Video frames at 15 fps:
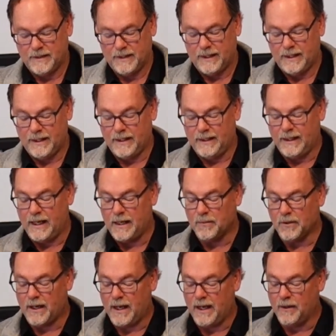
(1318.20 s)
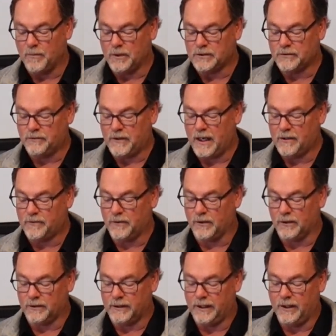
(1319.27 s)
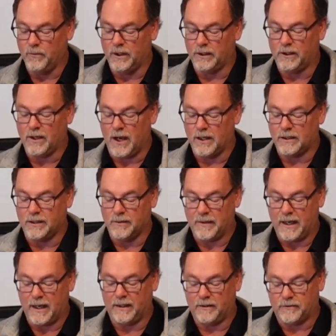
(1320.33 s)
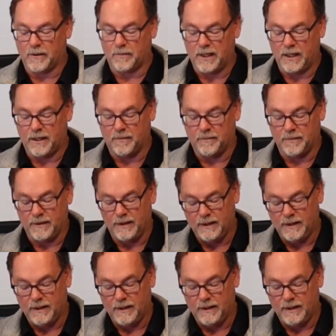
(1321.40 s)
And Abraham was faithful in what God commanded from him.